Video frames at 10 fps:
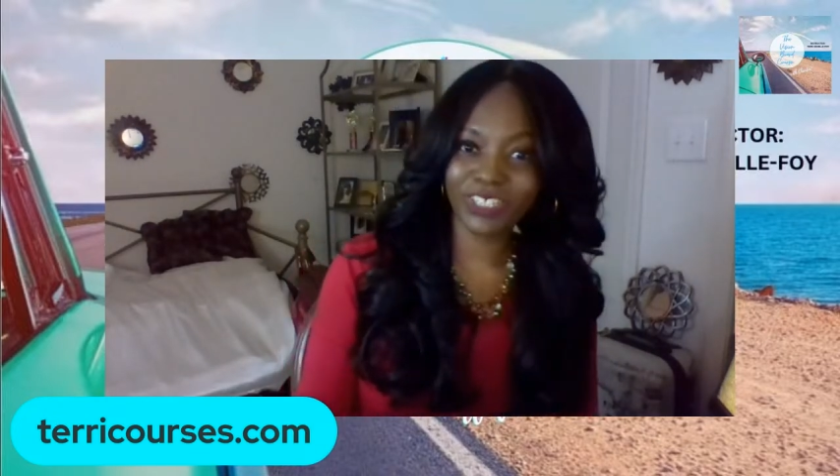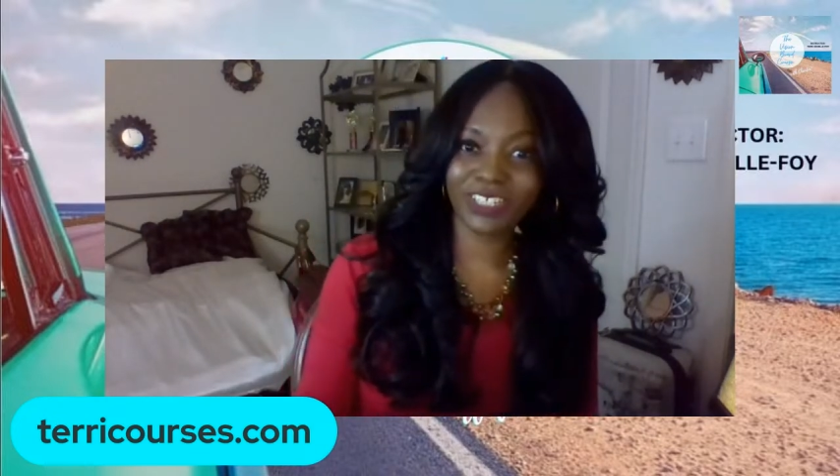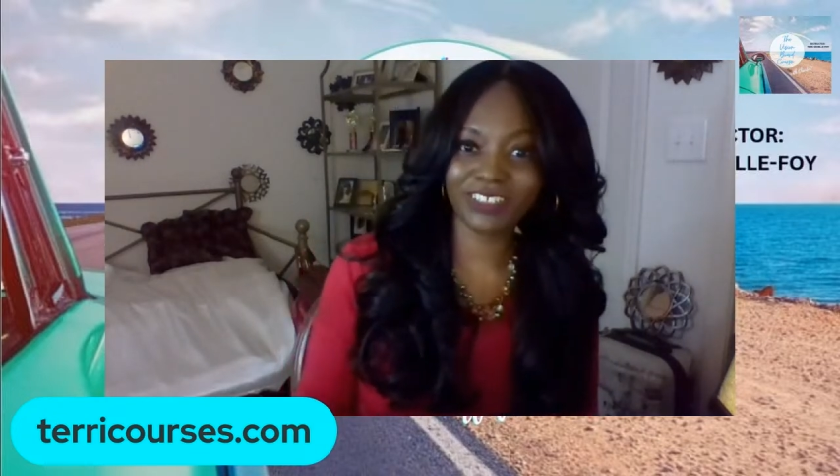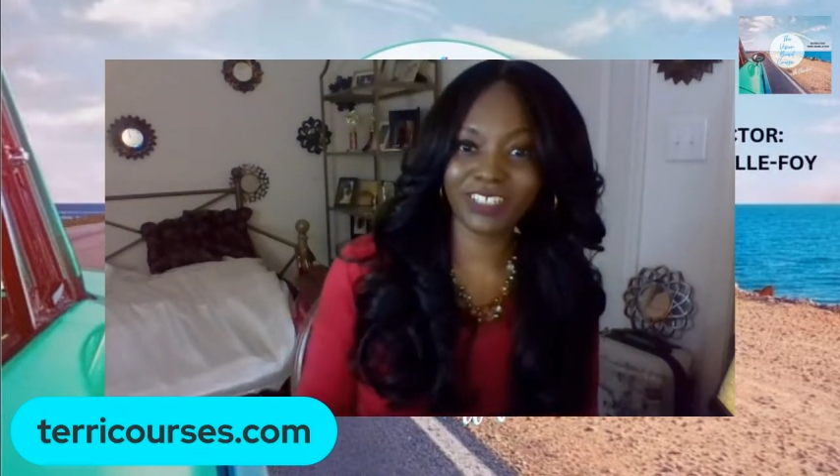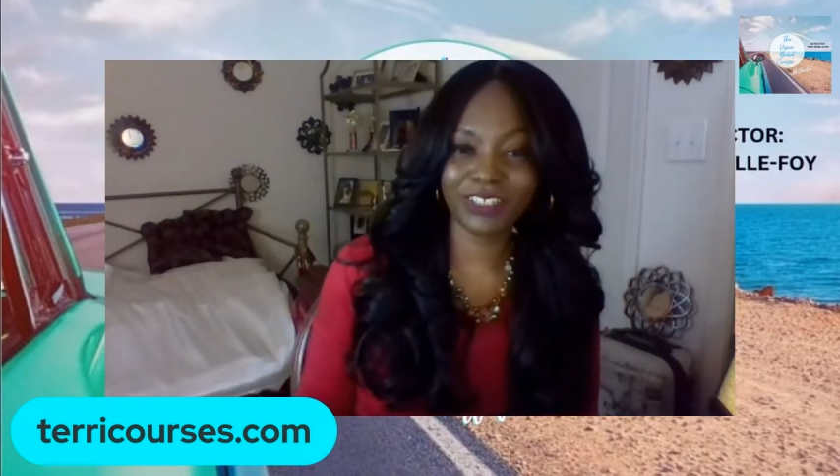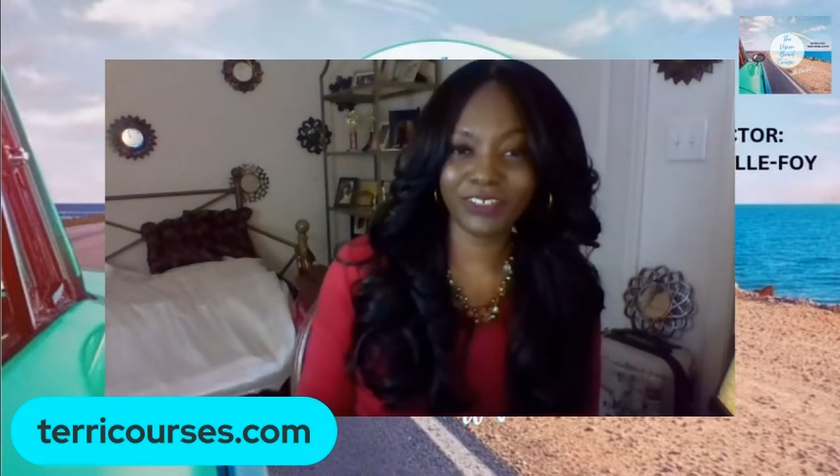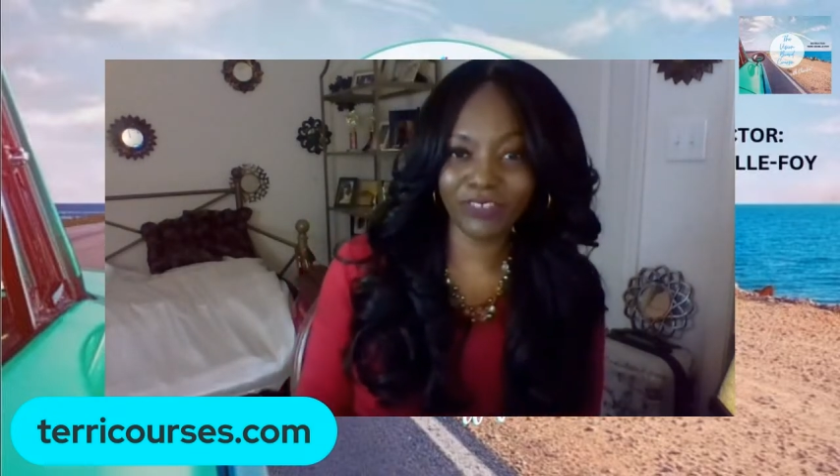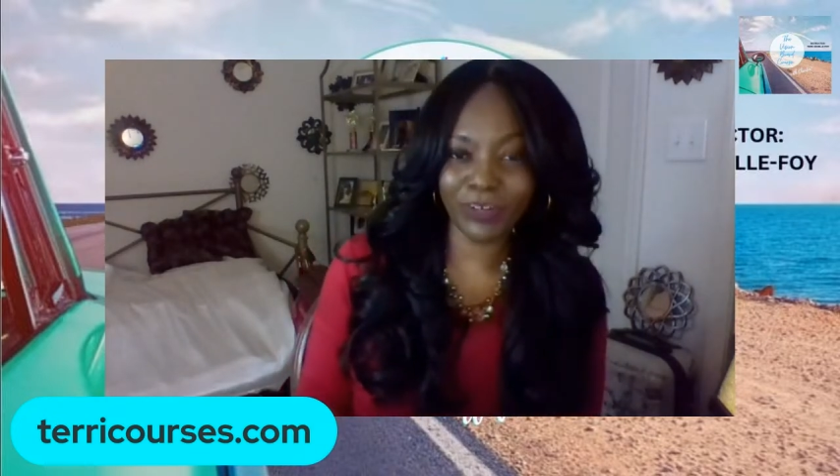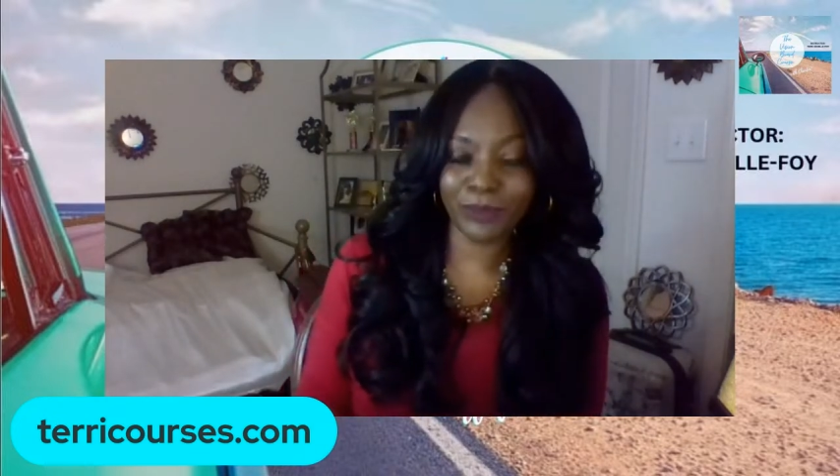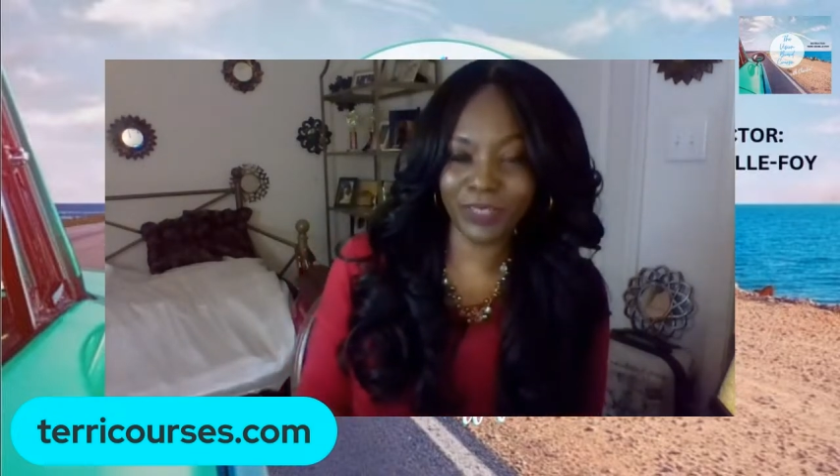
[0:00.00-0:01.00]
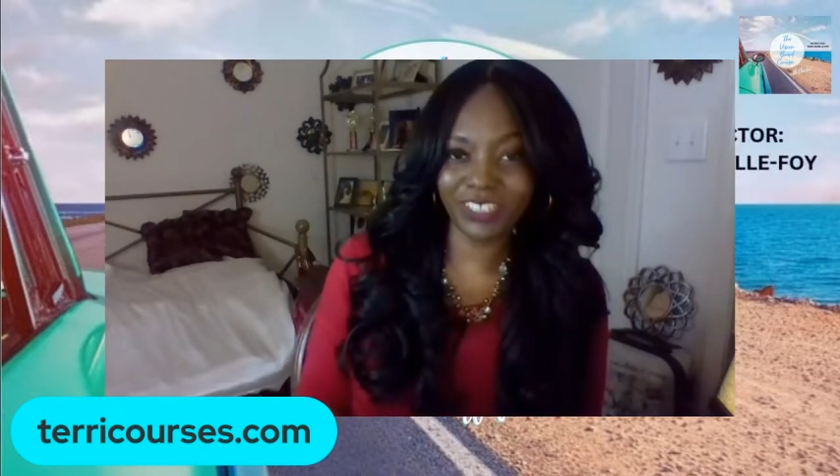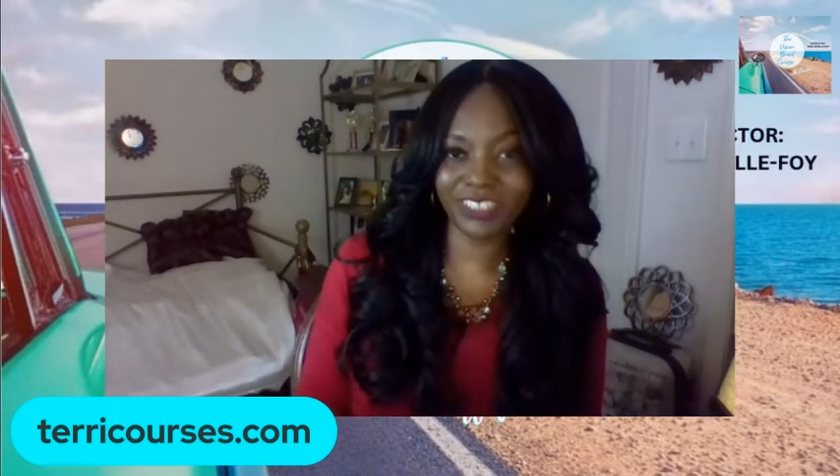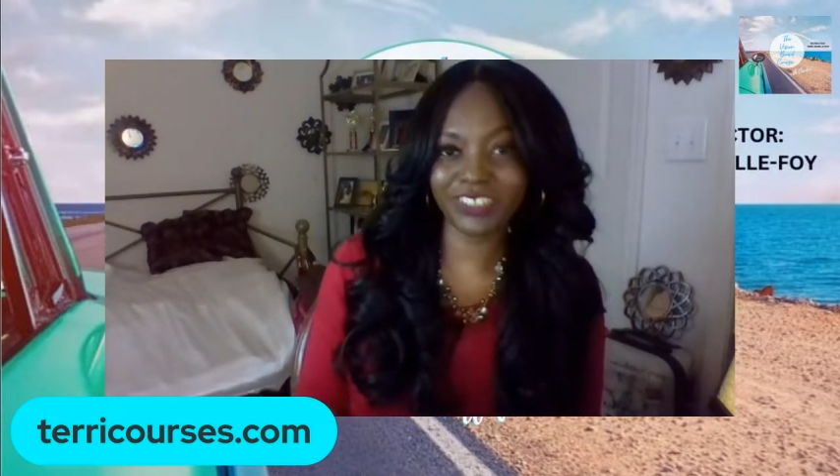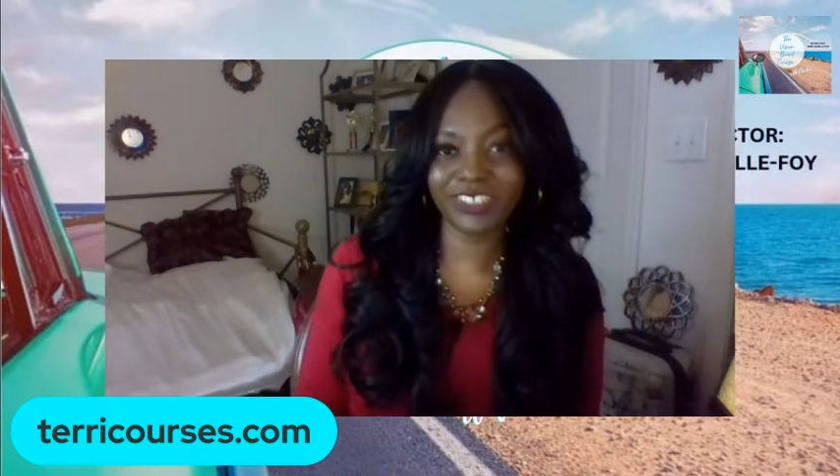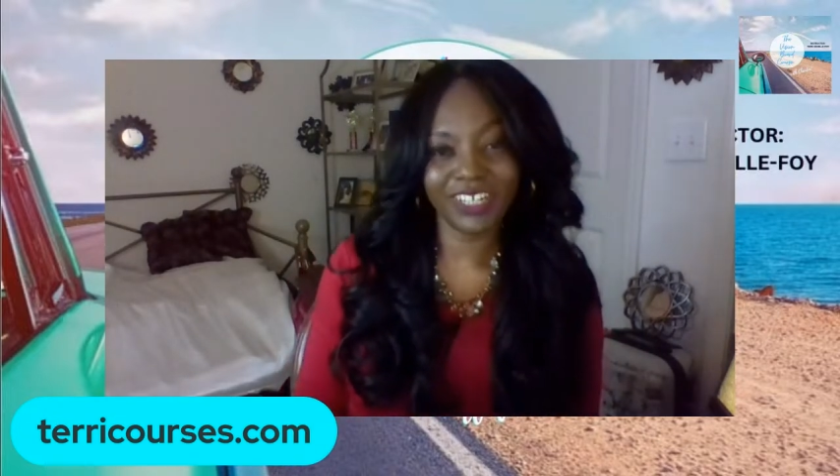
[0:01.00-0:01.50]
are learning from
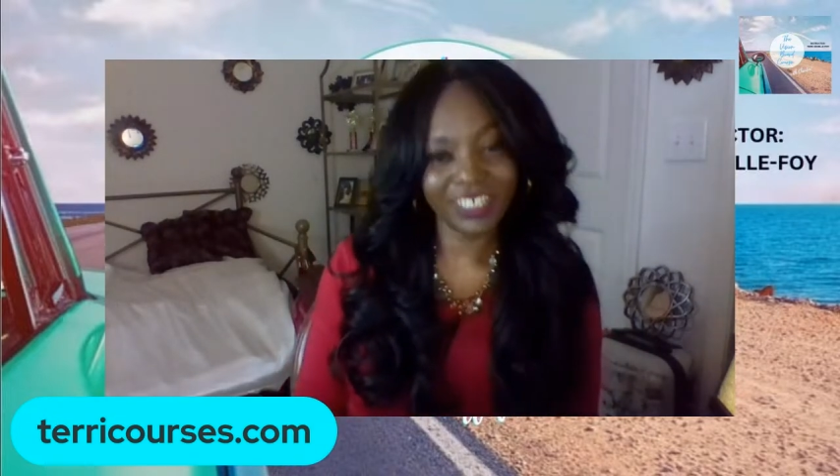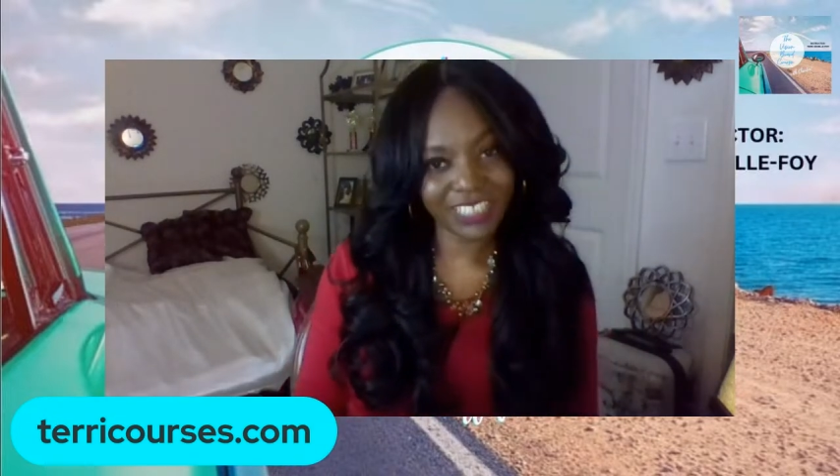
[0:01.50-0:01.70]
Minister